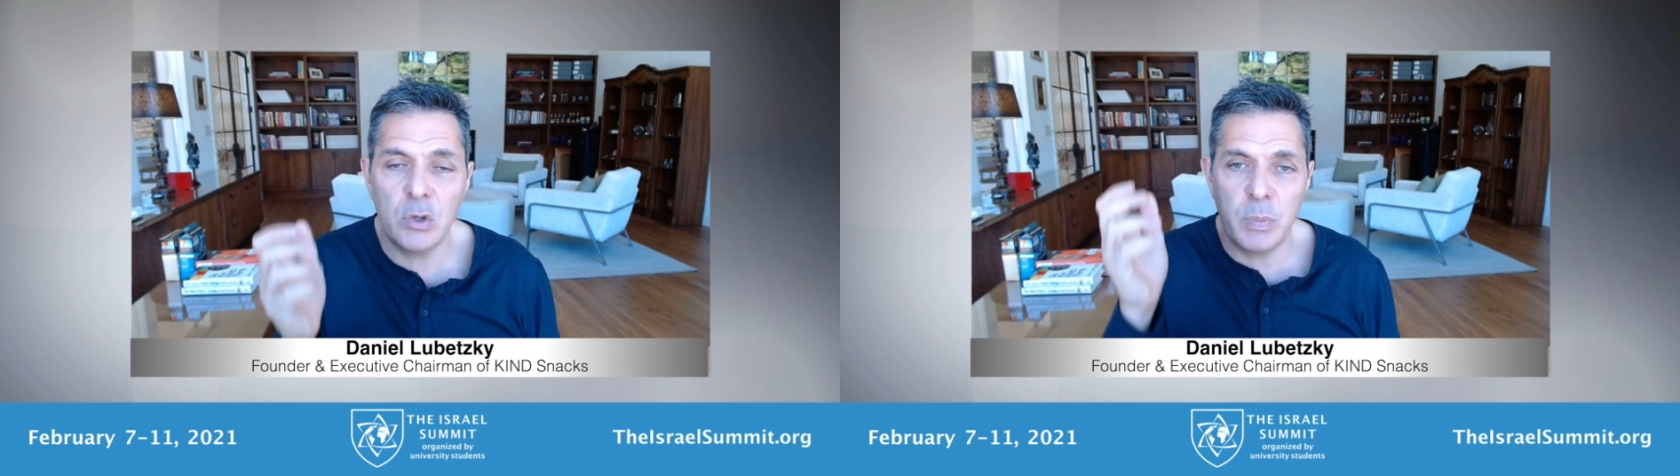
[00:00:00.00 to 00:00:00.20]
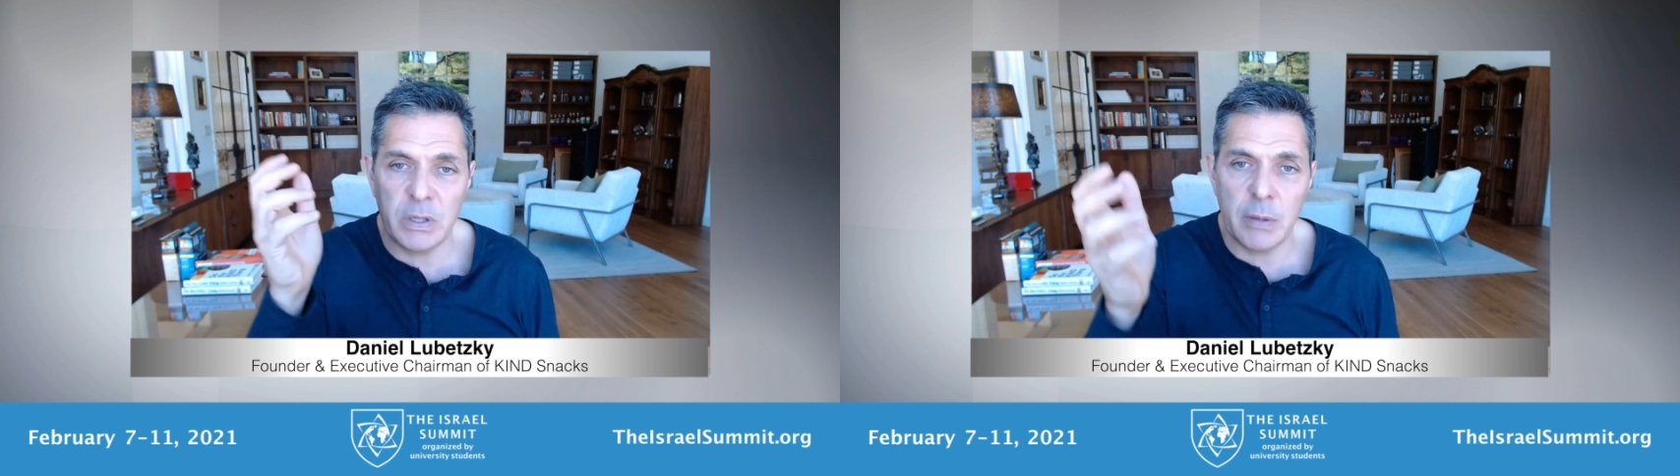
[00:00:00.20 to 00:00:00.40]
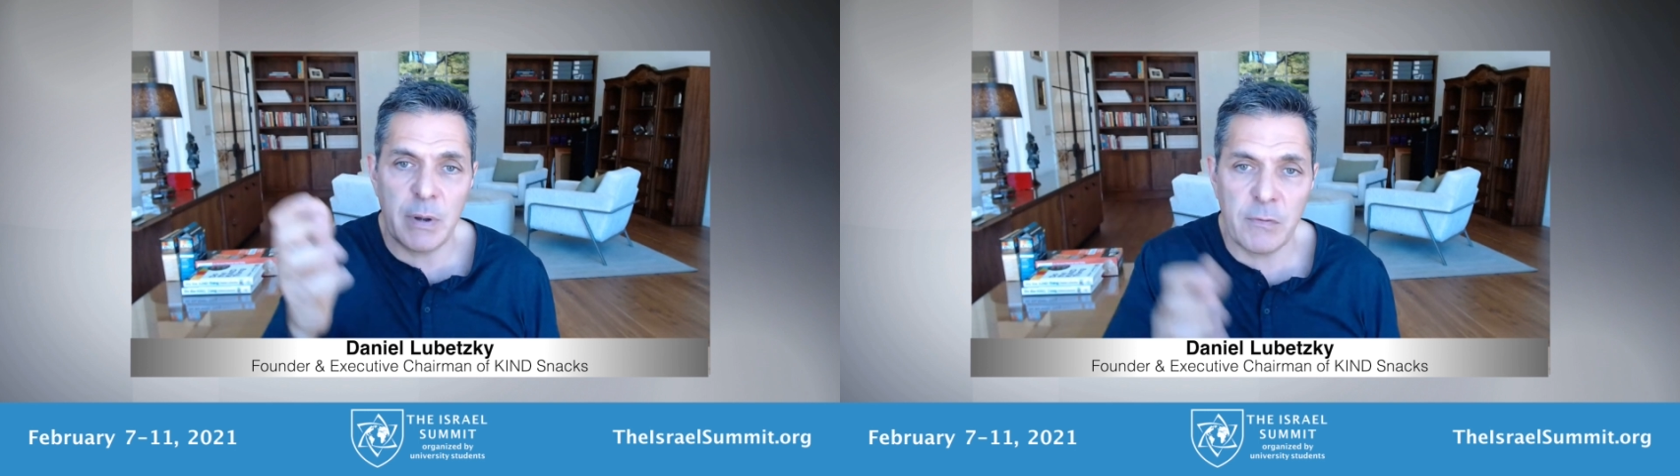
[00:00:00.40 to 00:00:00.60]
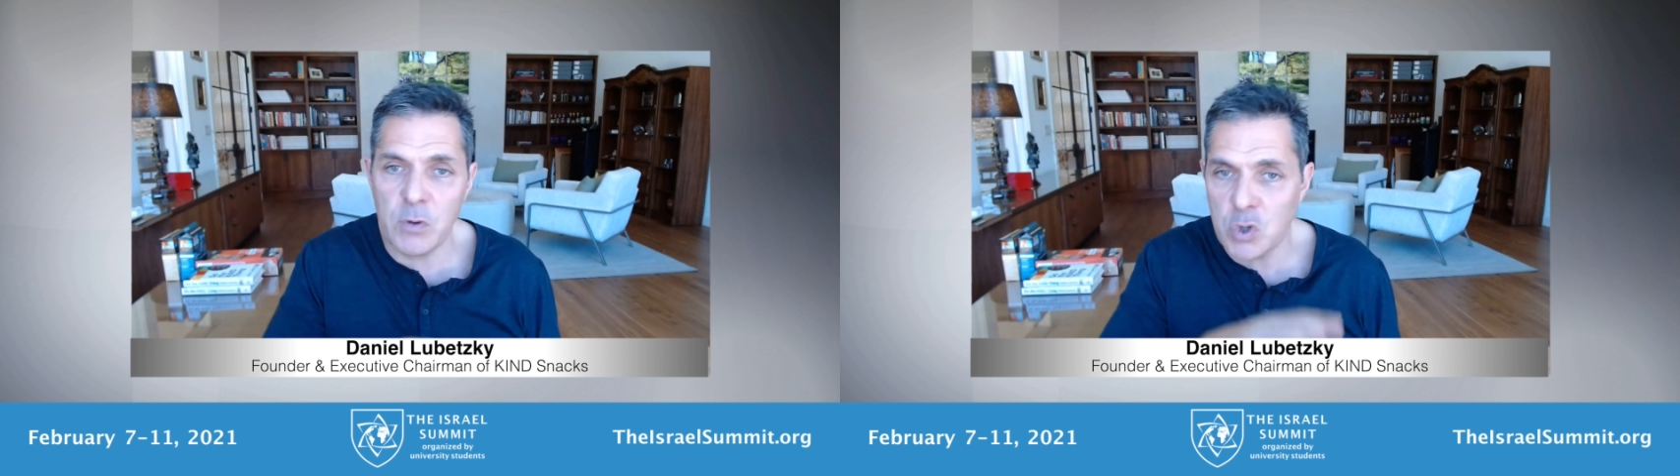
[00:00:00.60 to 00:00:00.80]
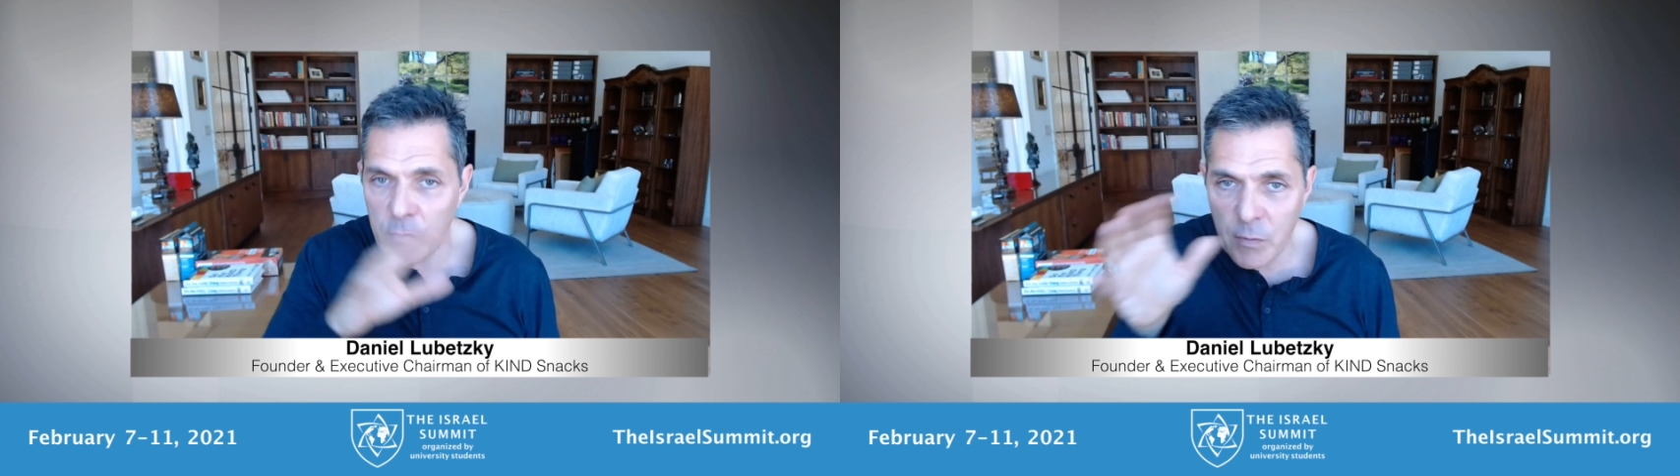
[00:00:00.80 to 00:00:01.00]
to build a better
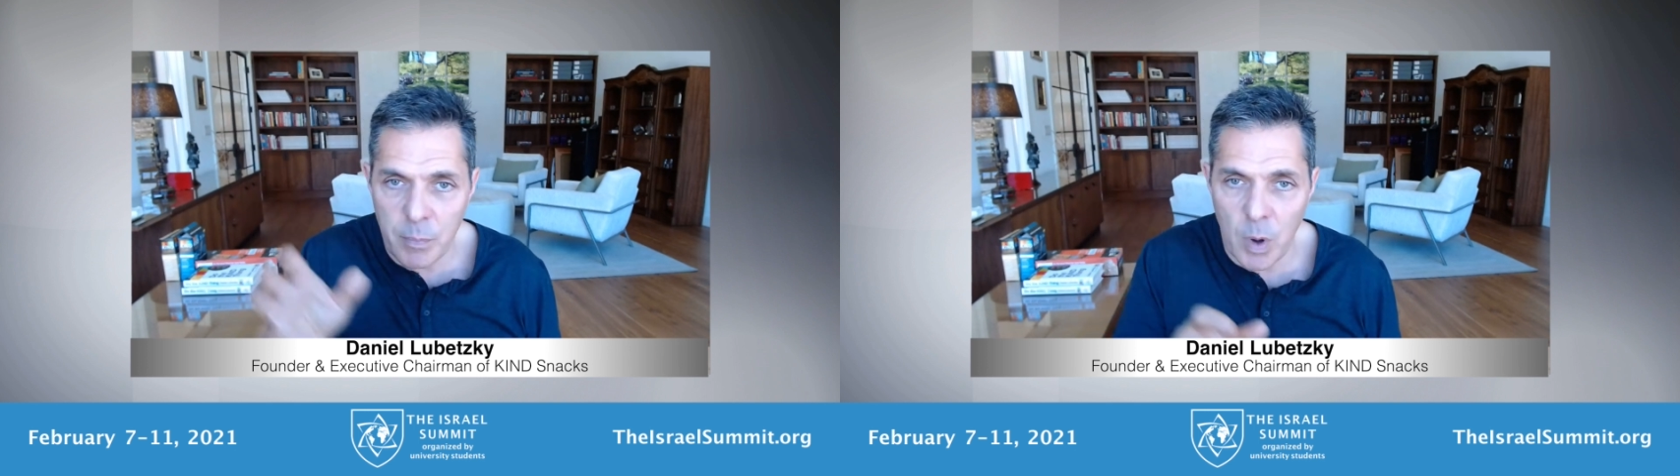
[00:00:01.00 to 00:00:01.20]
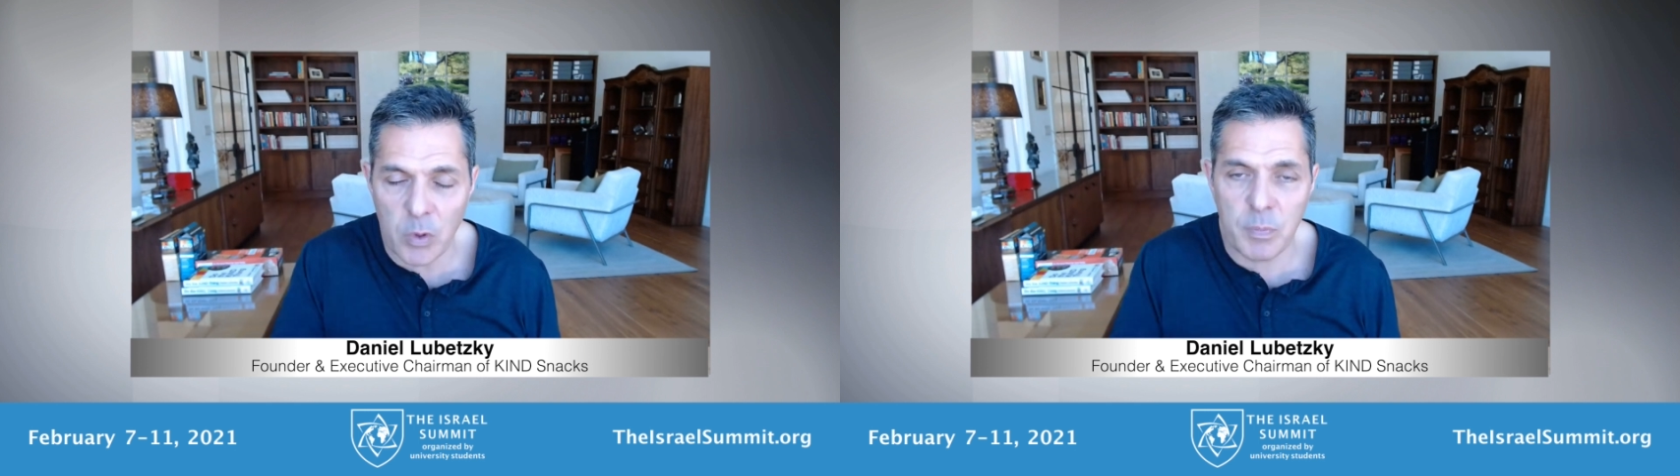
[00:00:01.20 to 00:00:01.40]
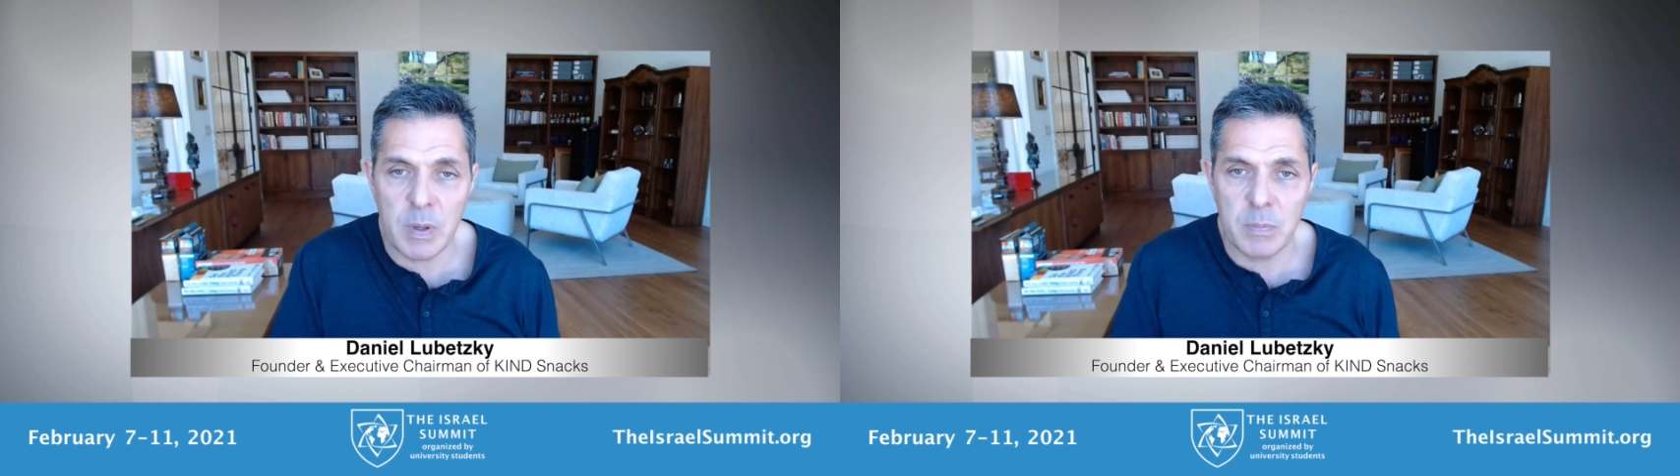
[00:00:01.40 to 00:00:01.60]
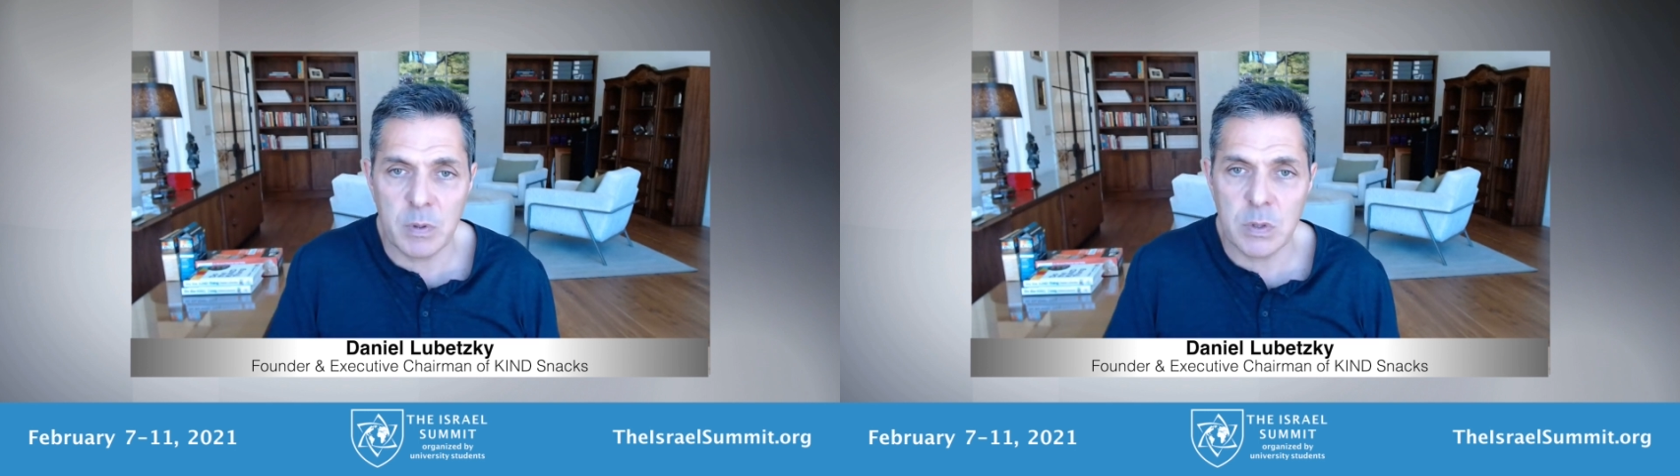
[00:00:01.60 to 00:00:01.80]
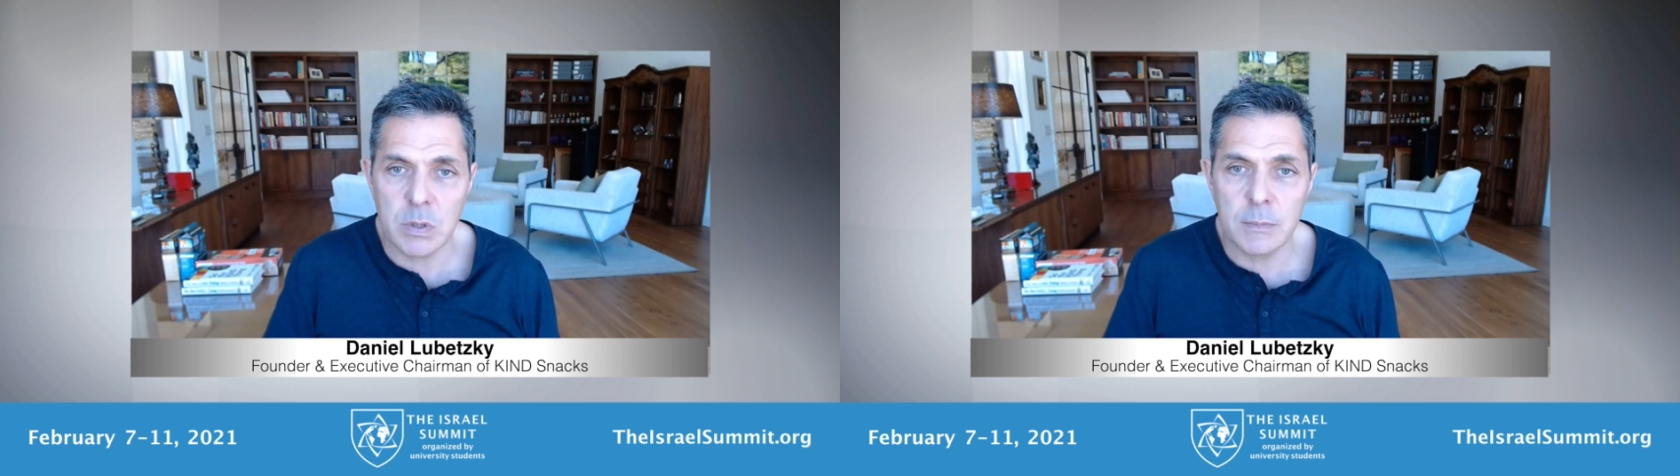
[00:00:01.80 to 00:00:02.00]
future for both
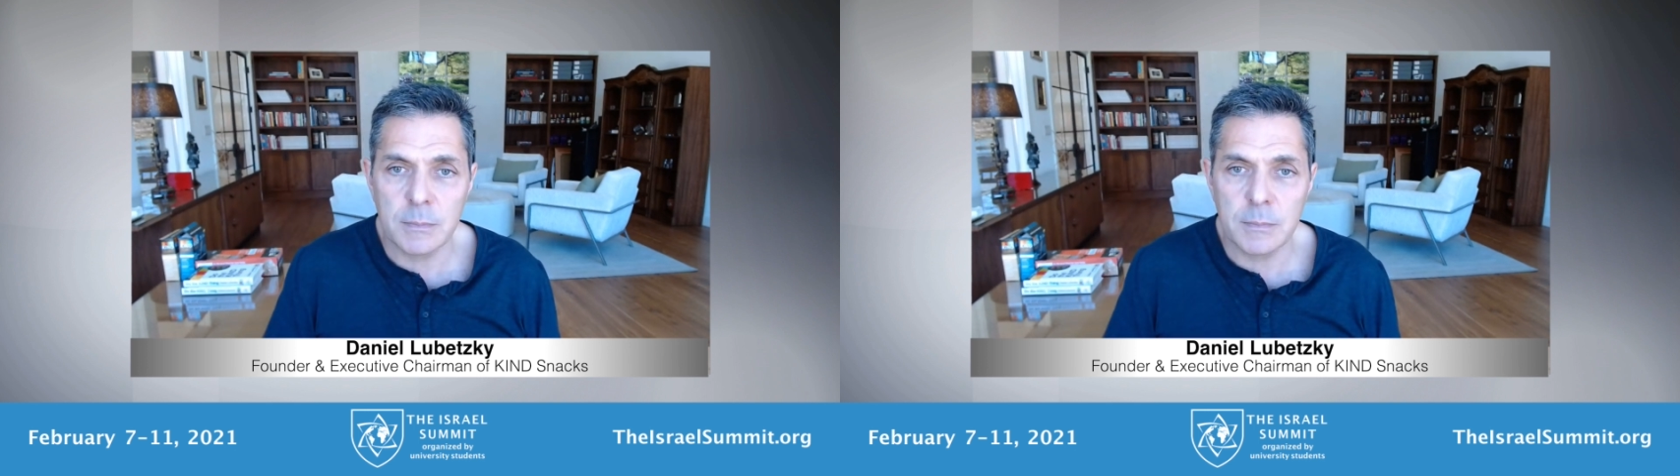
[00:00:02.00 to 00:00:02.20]
peoples.